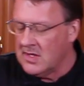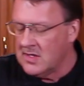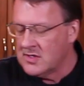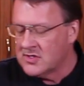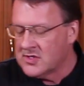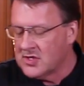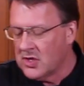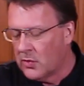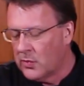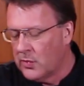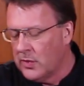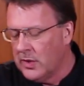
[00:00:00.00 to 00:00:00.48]

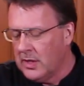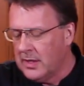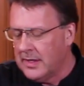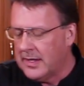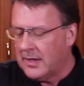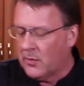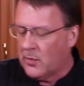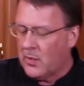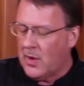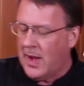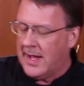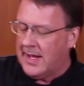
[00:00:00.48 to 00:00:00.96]
So
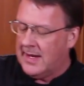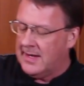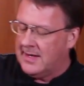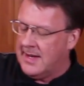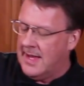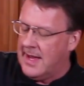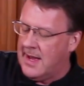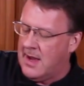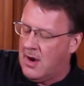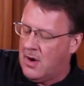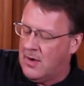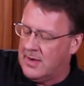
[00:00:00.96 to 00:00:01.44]
really right
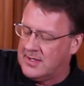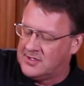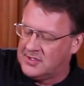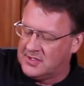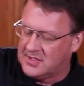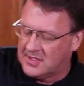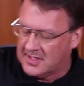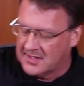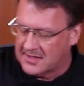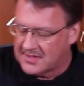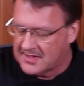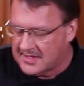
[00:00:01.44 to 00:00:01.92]
now, as
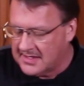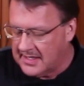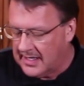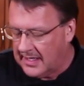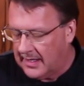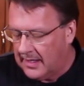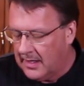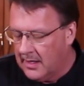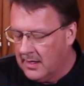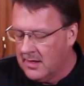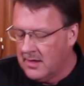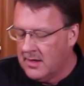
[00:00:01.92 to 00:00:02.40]
you can
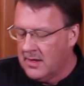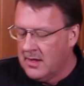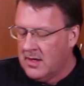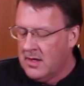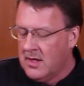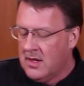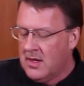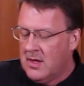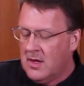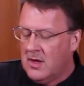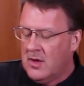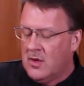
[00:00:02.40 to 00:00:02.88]
see,
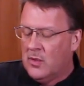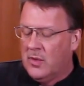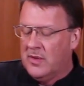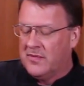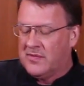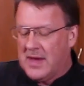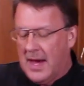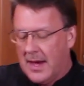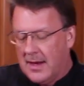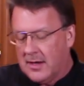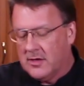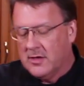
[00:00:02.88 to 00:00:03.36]

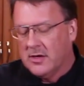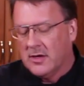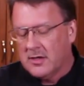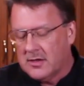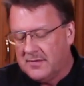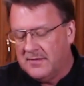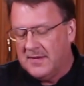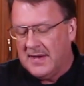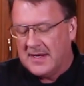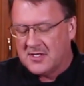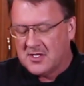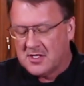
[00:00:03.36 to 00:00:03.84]
we've got
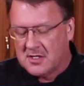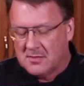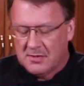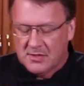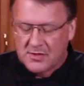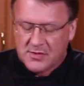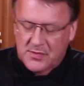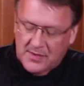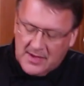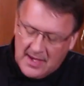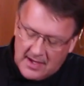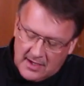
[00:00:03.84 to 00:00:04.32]
cooked
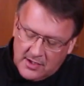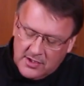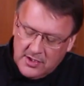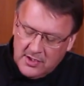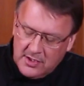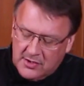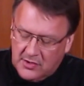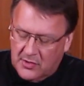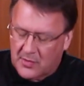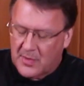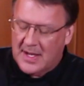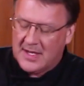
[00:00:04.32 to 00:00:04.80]
vegetables, we've got
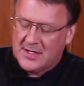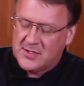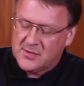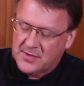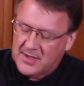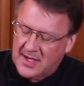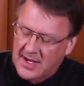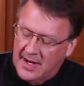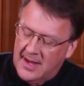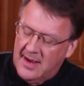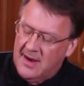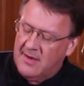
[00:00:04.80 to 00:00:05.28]
cooked rice,
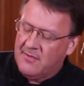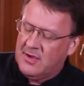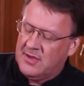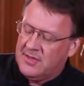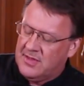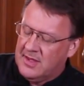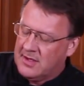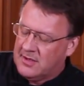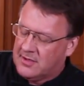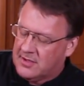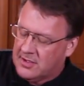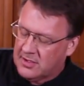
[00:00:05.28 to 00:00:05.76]
we've got
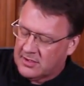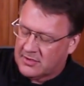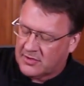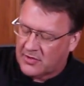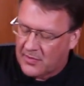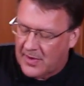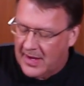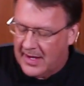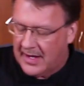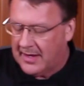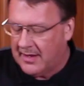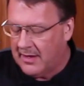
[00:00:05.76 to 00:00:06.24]
everything cooked
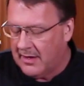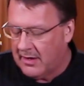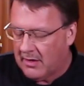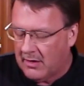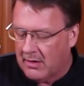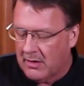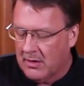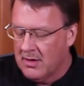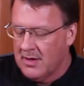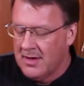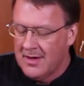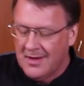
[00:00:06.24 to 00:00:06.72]
right
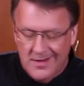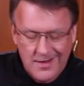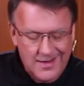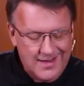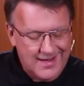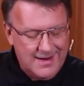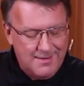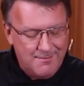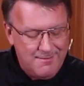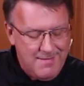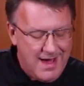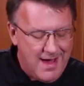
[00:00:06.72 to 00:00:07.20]
here.
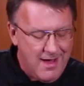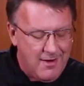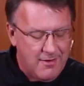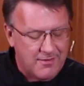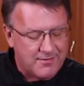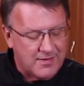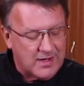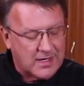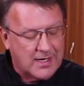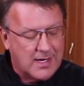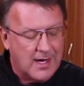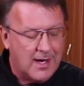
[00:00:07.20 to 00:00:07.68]
In a matter
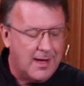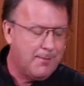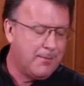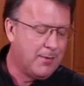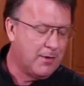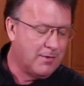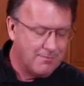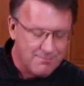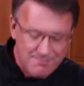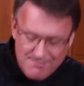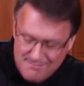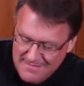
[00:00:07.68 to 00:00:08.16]
of a
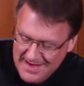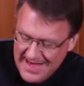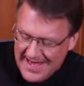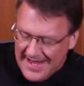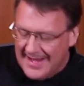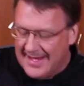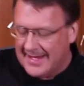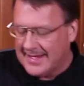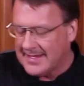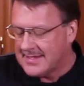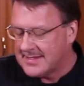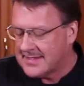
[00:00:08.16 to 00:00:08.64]
couple
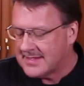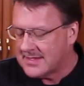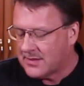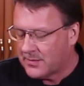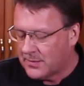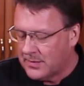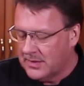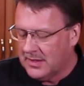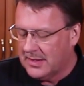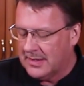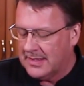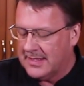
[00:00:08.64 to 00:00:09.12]
minutes,
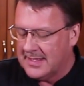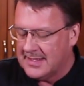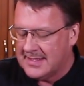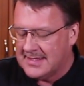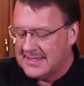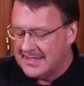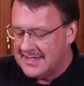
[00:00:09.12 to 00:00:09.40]
really, it